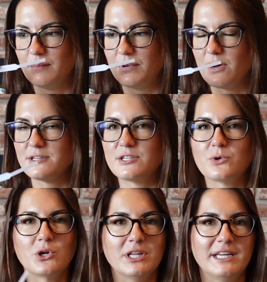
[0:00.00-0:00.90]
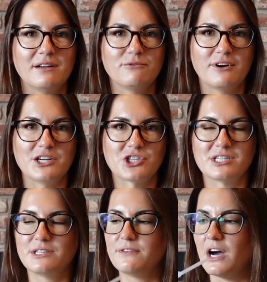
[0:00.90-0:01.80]
but also clean and fresh
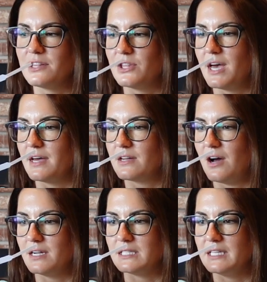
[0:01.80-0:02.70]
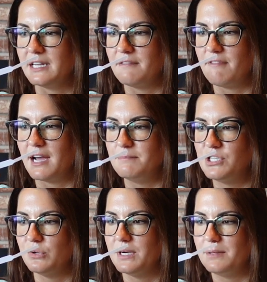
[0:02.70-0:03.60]
because you've got that cotton linen vibe
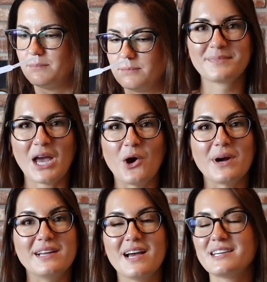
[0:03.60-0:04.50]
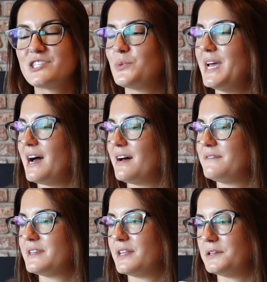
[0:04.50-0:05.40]
to it. All right, next we
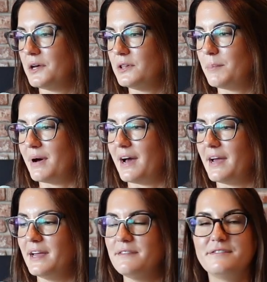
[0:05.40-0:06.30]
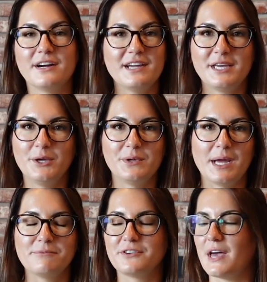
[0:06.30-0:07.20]
have the Lullaby. Very cute
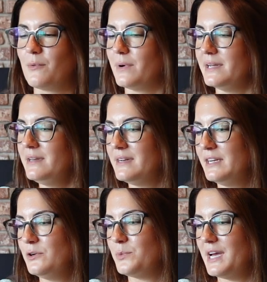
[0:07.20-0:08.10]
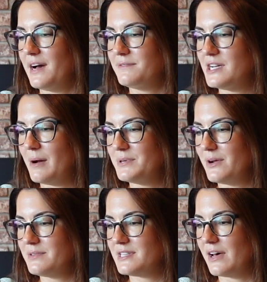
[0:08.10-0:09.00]
name for that one. We have top
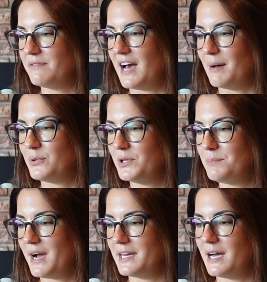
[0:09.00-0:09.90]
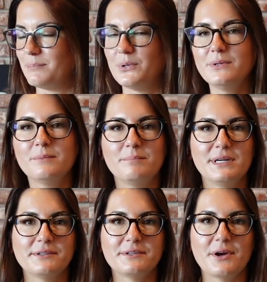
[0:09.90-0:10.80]
notes of apple and pineapple,
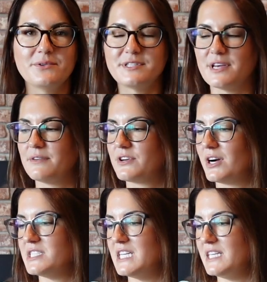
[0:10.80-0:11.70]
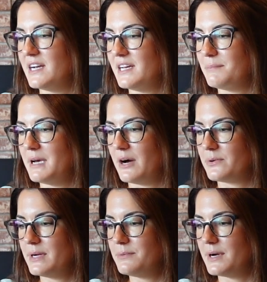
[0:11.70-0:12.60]
middle notes of gardenia and
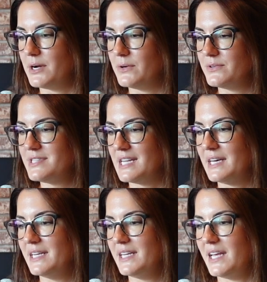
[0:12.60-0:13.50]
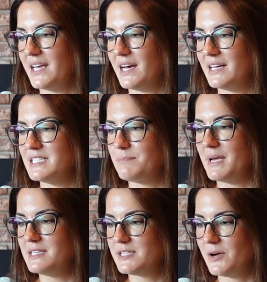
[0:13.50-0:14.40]
powdery rose, and
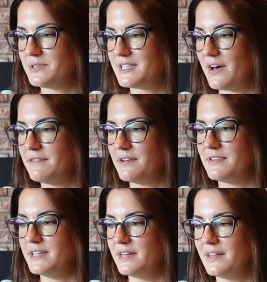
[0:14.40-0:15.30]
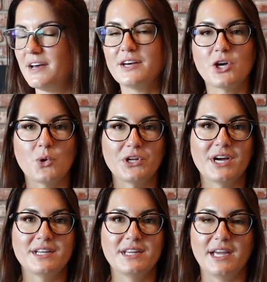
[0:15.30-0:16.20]
base notes of vanilla,
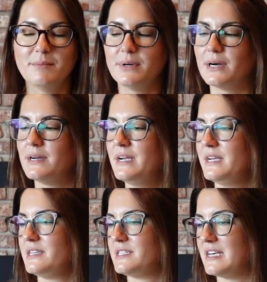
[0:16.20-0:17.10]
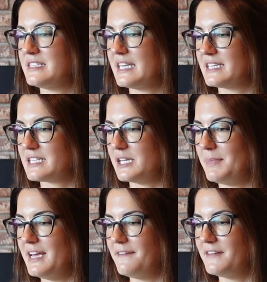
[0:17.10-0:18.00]
coconut, and amber. Sounds like it's going to
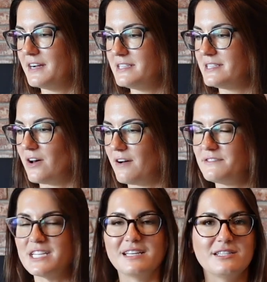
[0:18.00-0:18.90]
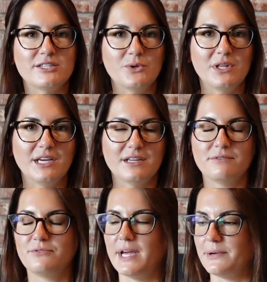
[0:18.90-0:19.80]
be a very soft and soothing
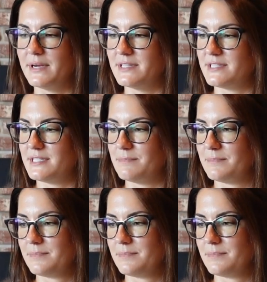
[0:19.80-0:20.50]
fragrance.